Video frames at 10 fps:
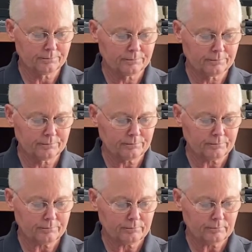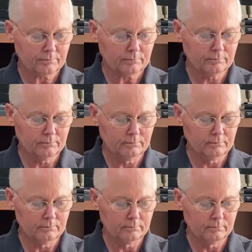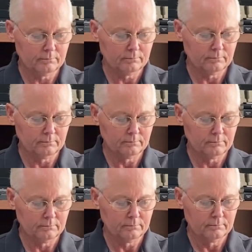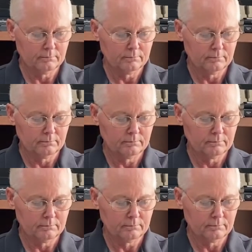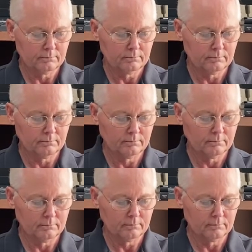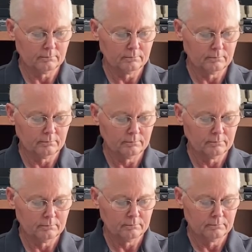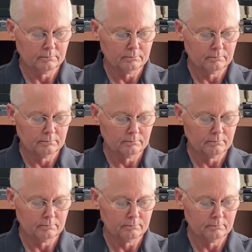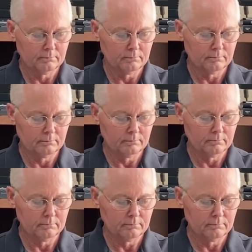[no speech]